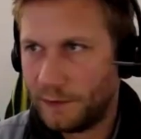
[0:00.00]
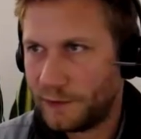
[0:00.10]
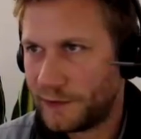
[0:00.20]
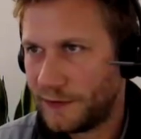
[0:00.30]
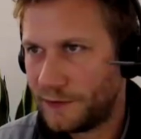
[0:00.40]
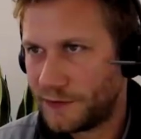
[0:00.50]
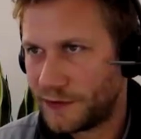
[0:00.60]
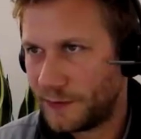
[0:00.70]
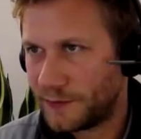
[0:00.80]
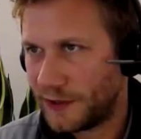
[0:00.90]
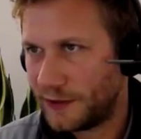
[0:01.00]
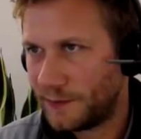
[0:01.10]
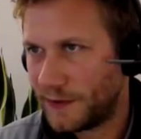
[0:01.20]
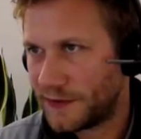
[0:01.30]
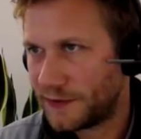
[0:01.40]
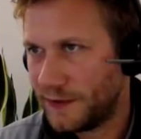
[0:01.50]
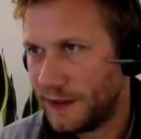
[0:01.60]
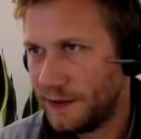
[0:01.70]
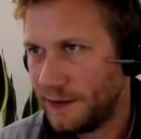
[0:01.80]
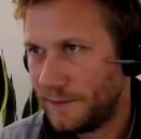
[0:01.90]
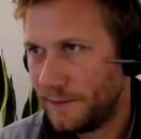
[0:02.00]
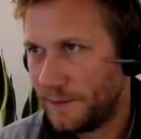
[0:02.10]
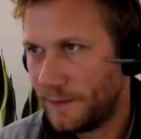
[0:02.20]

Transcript: I will try to stop sharing my screen.